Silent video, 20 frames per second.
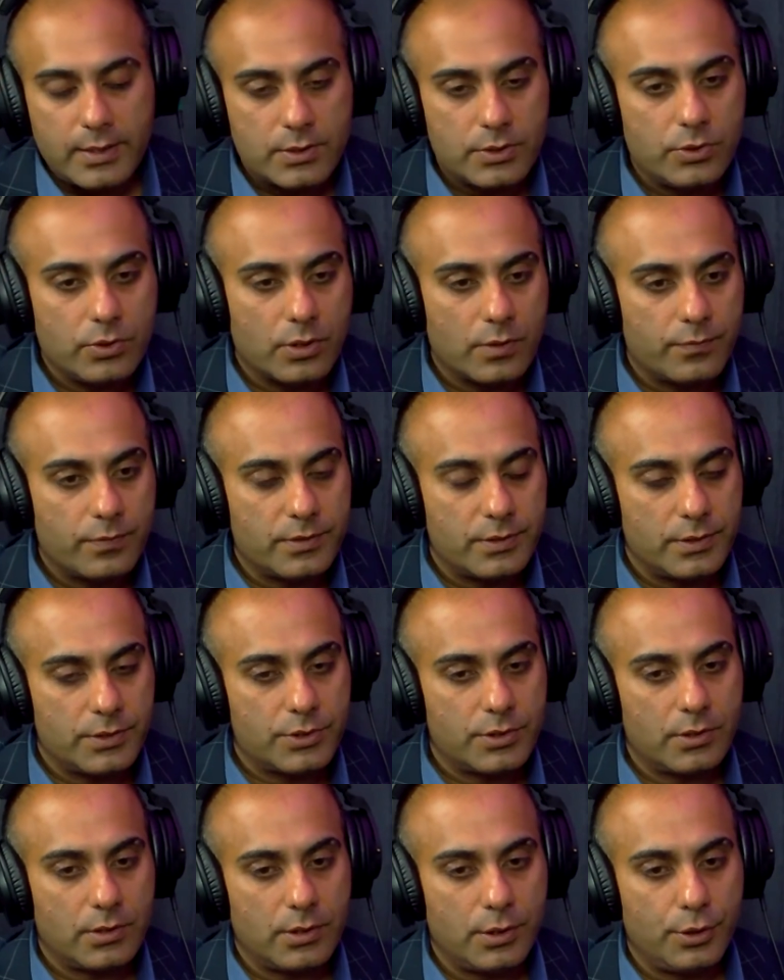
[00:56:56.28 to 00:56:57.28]
your
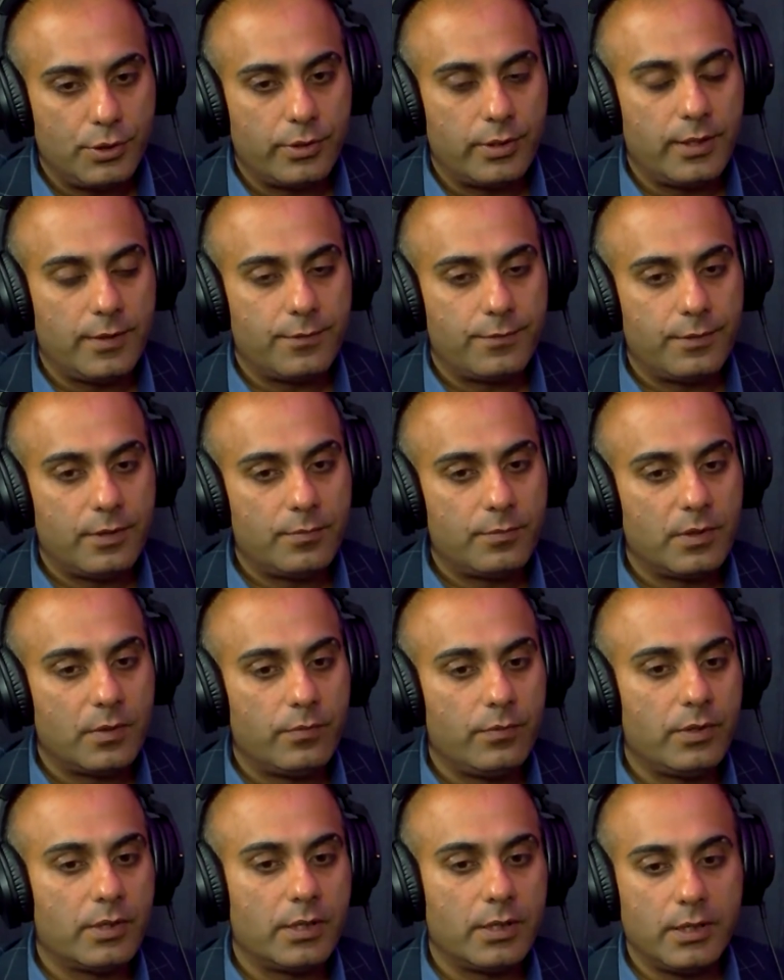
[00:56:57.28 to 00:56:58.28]
physician in your AFib, but
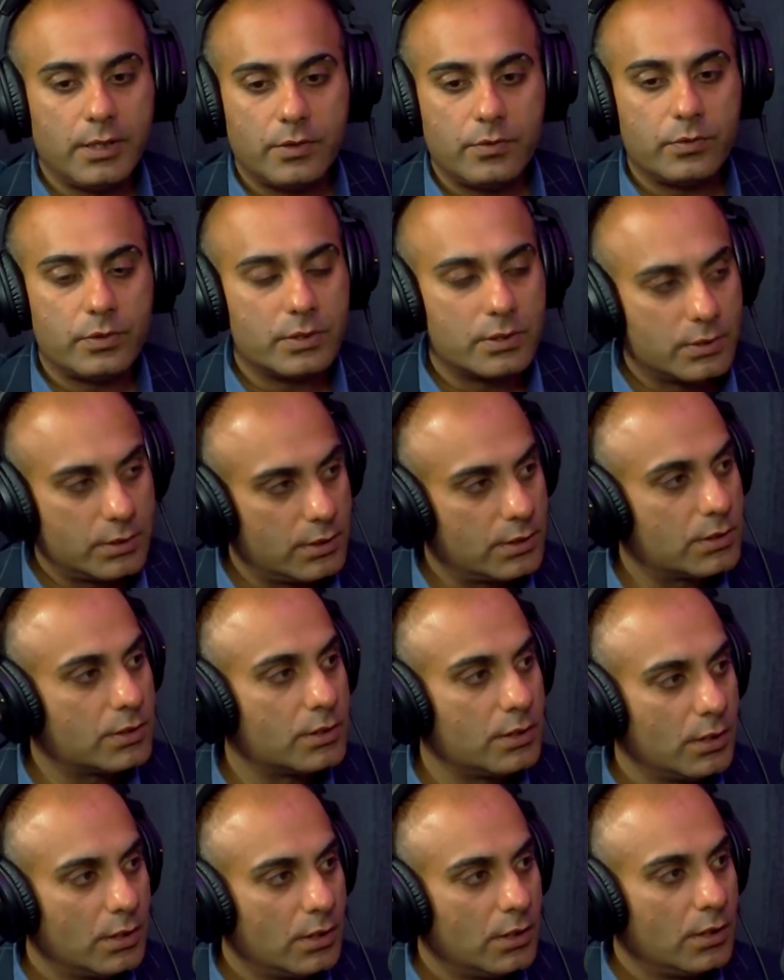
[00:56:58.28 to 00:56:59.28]
we are here to assist
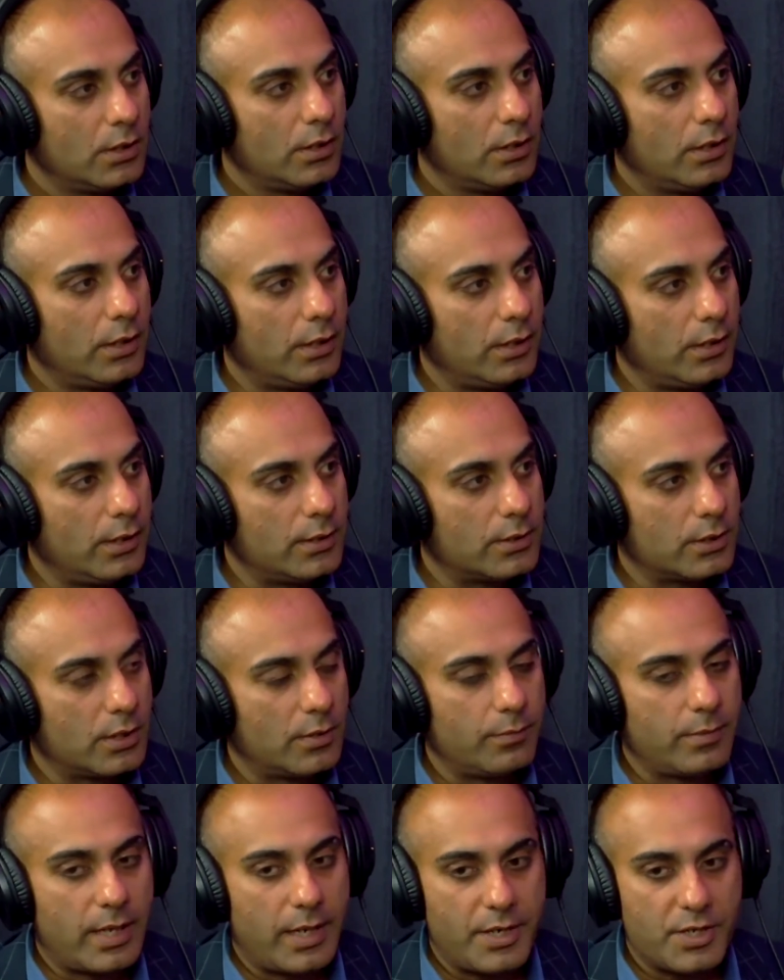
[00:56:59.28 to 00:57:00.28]
in sort of
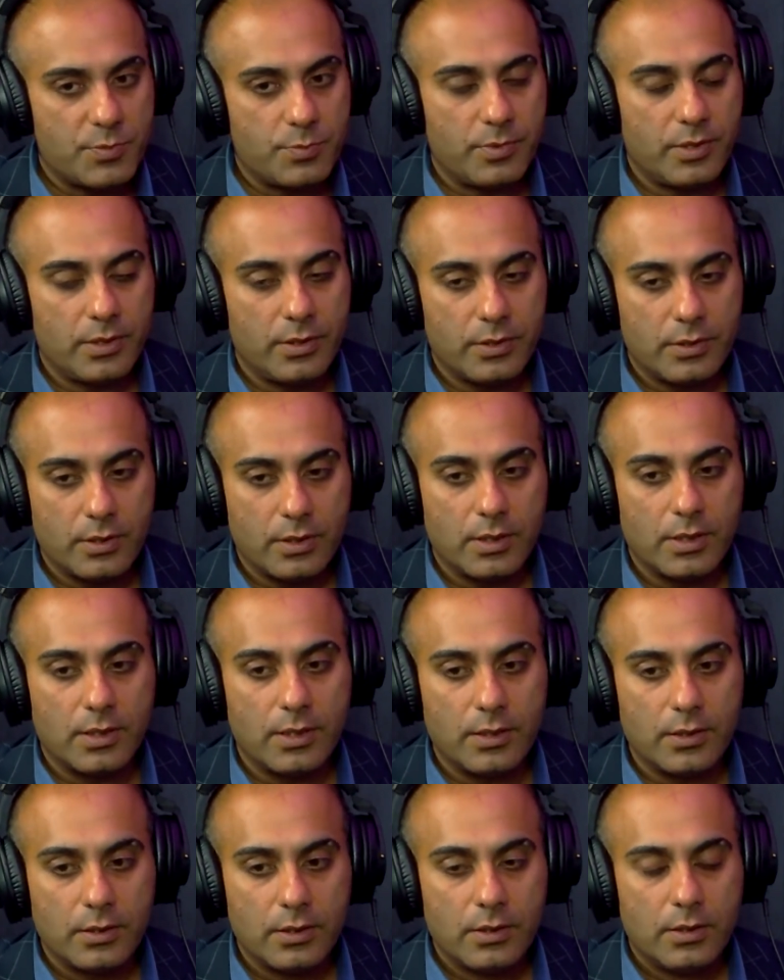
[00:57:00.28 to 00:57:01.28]
management
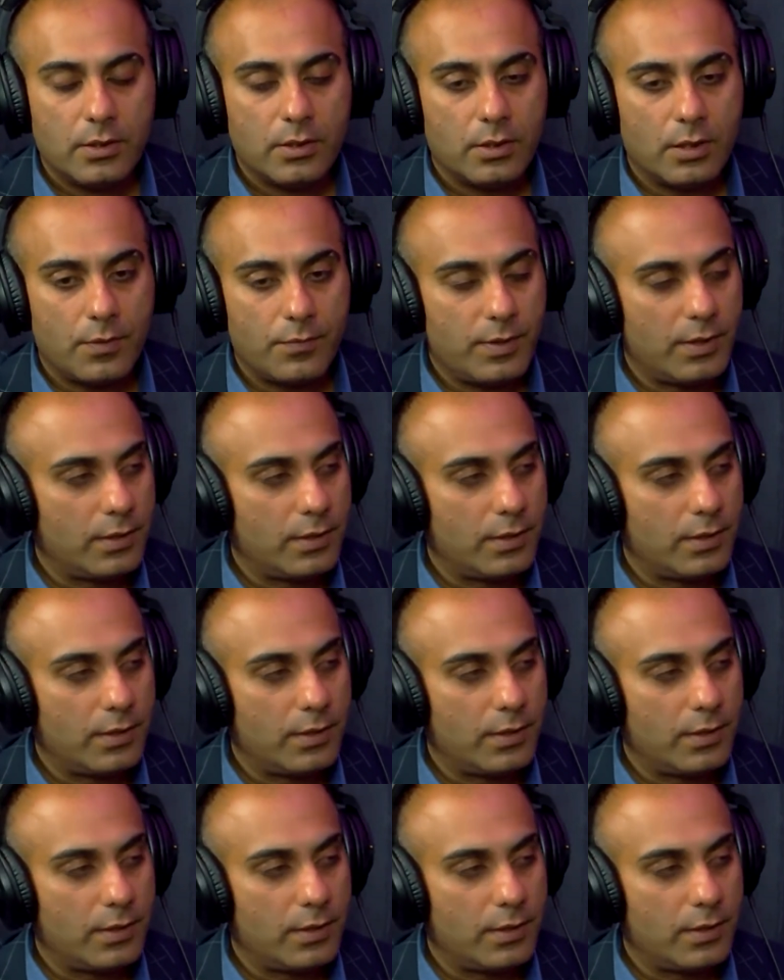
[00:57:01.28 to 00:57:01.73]
of atrial